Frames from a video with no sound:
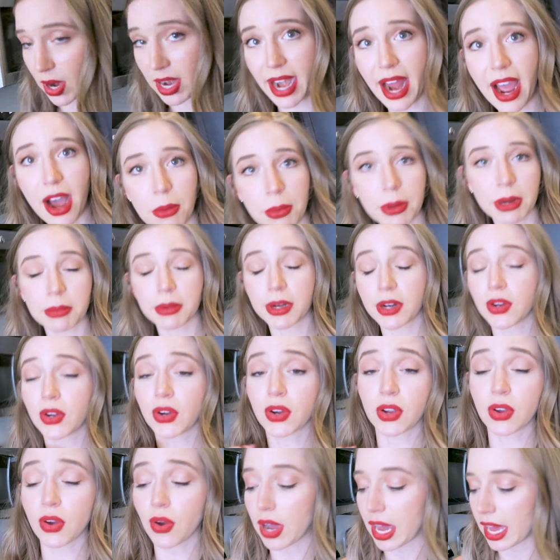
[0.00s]
right now, but I'm
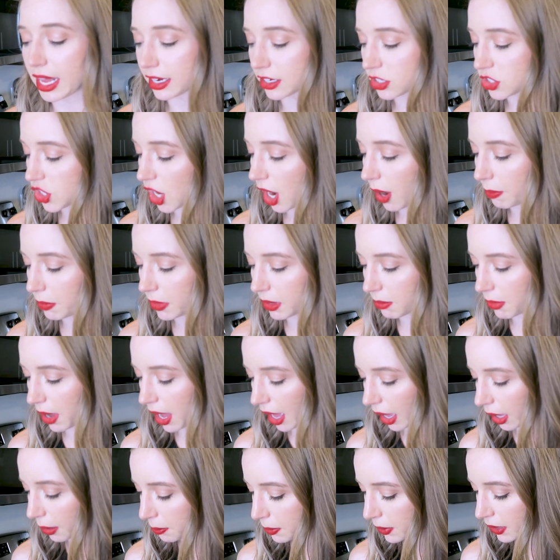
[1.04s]
gonna go ahead and chop them
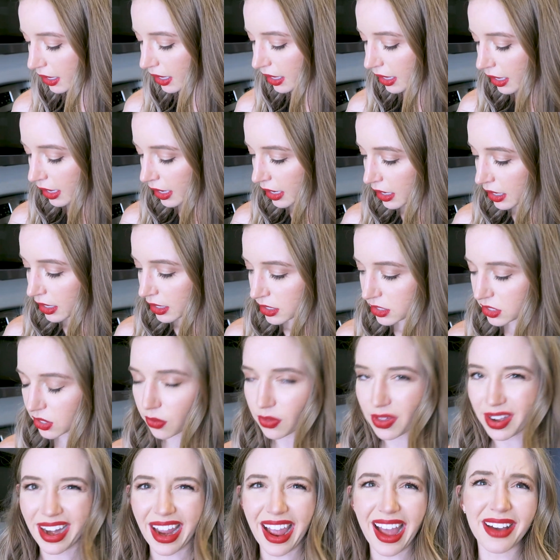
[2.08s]
up so
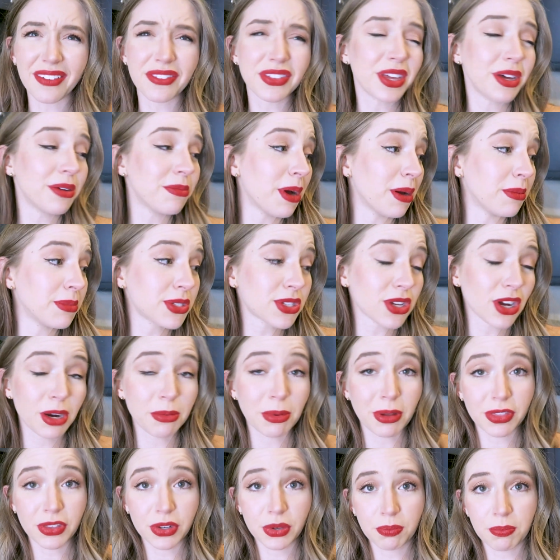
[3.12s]
that I have them. I'm sorry
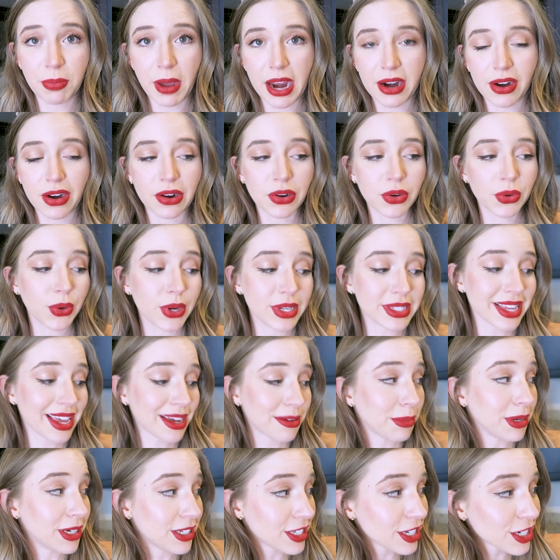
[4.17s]
about the background noise. I
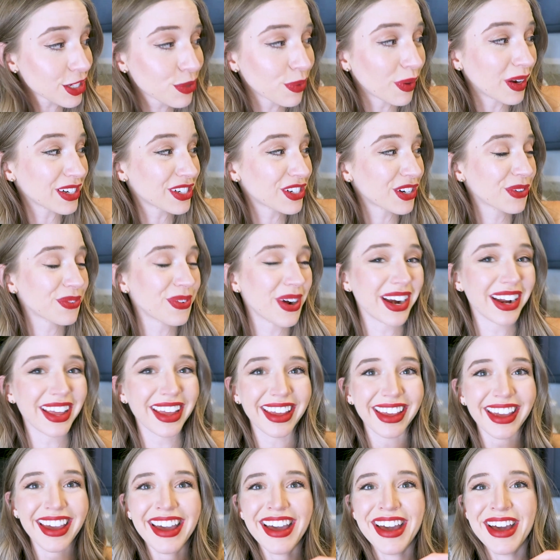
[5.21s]
have my dishwasher
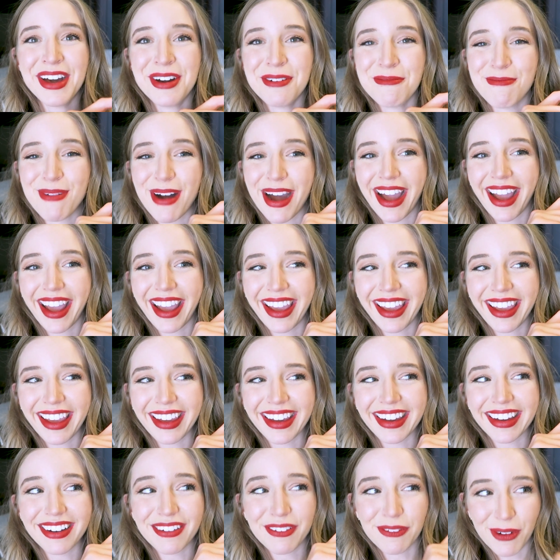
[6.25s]
running,
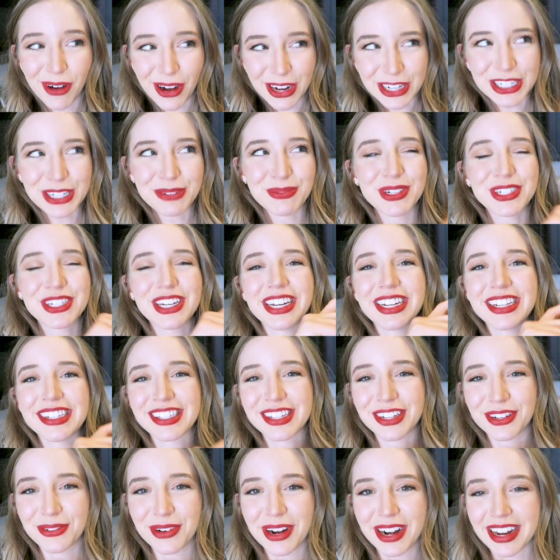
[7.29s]
my washing machine is
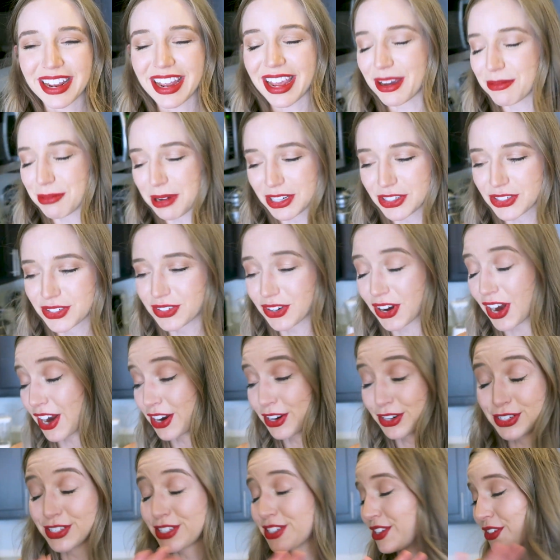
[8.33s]
still running, and my
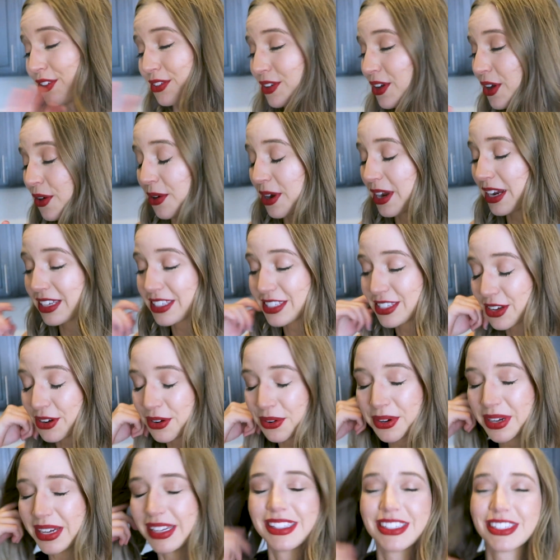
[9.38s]
dryer is still going,
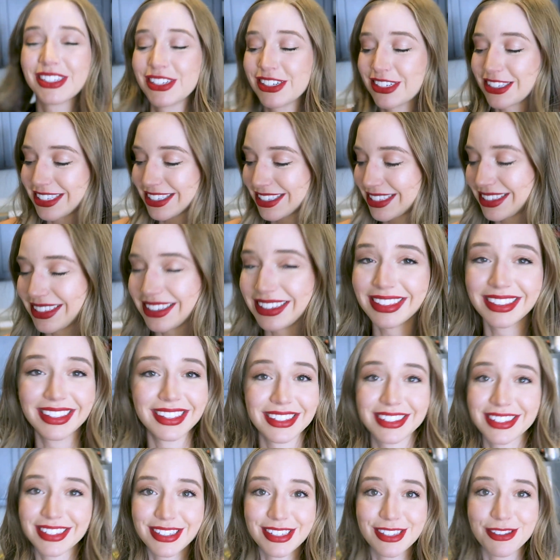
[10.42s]
so it's just,
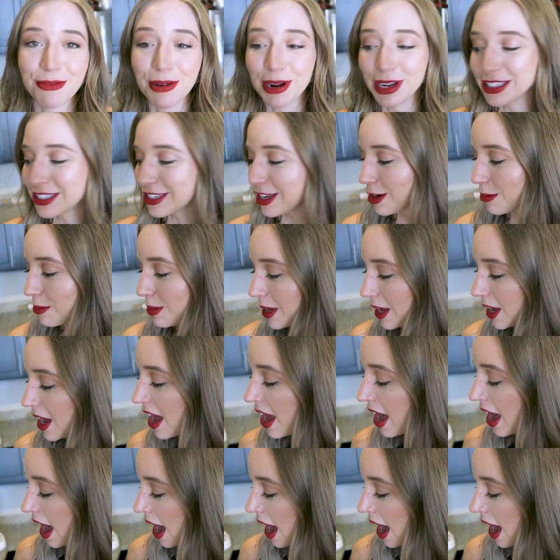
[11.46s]
this is the way it's gonna be.